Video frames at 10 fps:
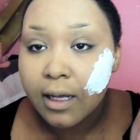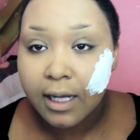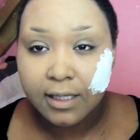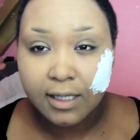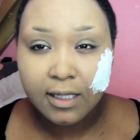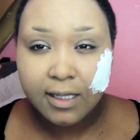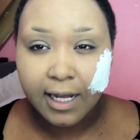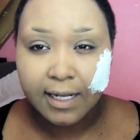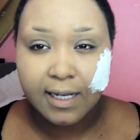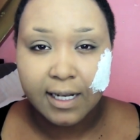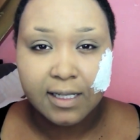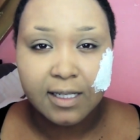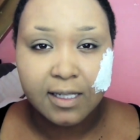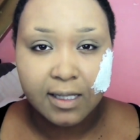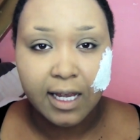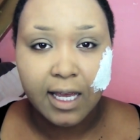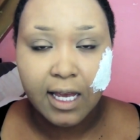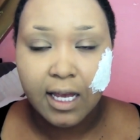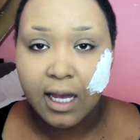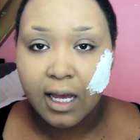And since latex is
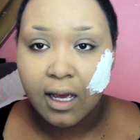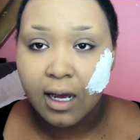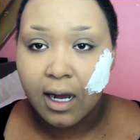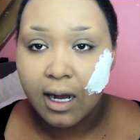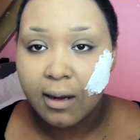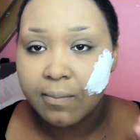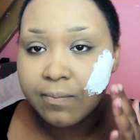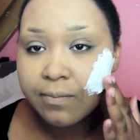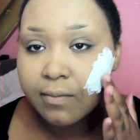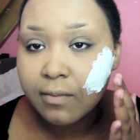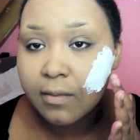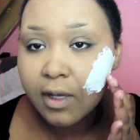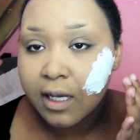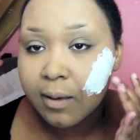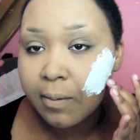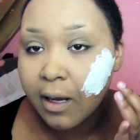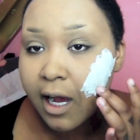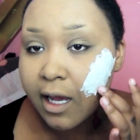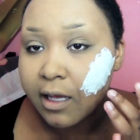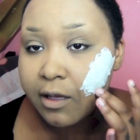sticky, um, it
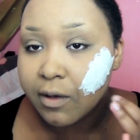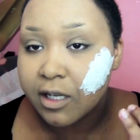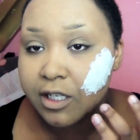apply, you can